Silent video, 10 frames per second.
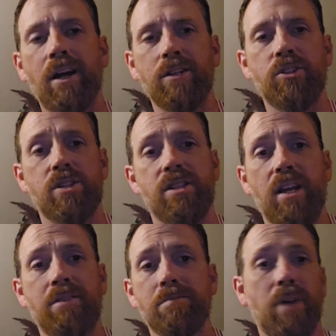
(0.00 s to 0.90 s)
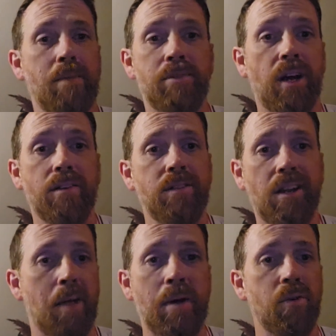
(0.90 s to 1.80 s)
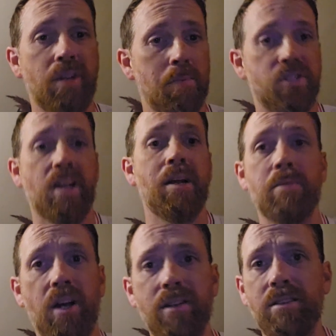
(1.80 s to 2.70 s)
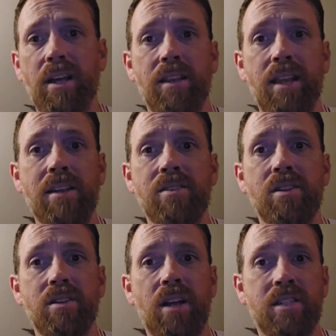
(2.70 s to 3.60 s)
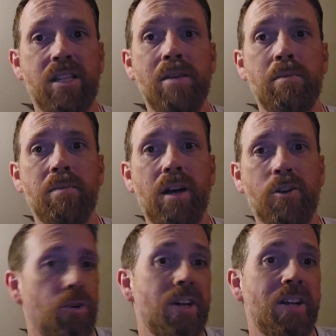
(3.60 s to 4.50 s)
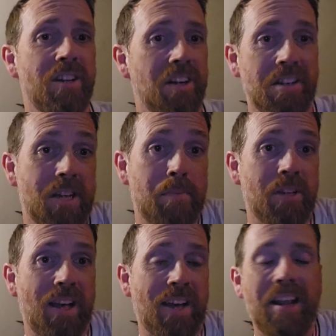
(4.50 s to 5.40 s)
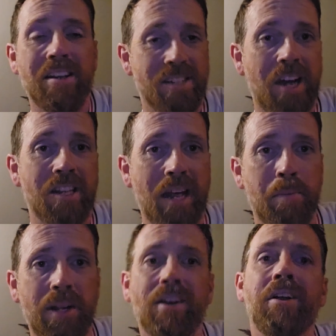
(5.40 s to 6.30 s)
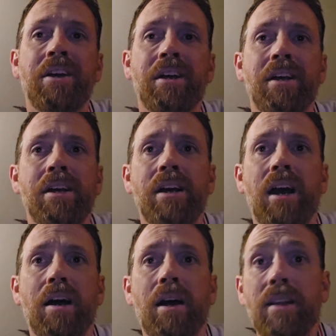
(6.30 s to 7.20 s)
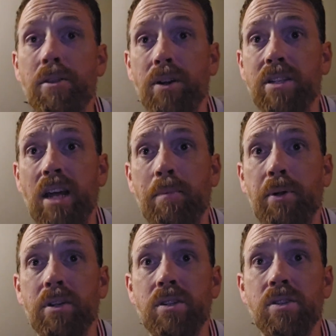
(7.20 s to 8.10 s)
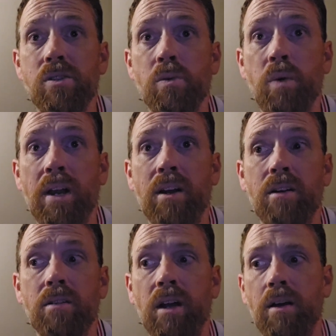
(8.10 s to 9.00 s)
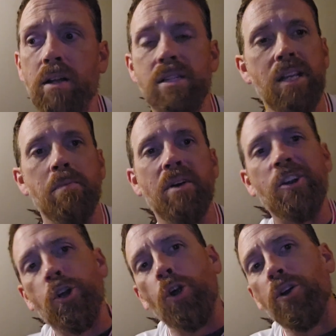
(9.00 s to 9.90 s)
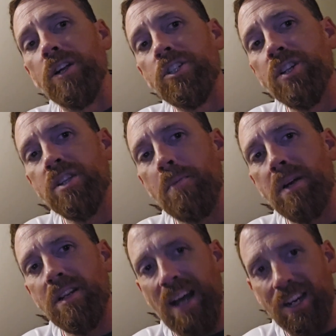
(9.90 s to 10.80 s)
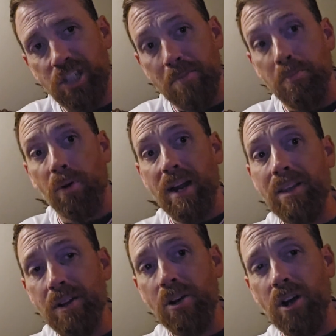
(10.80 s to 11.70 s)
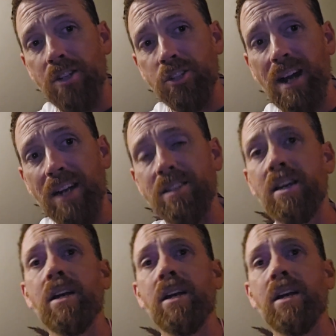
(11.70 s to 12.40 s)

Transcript: just saying I'm done and I'm out, and I'm saying I'm done, and then a team agreeing and accepting that and signing that player. Another example is where a team encourages somebody to actually break their contract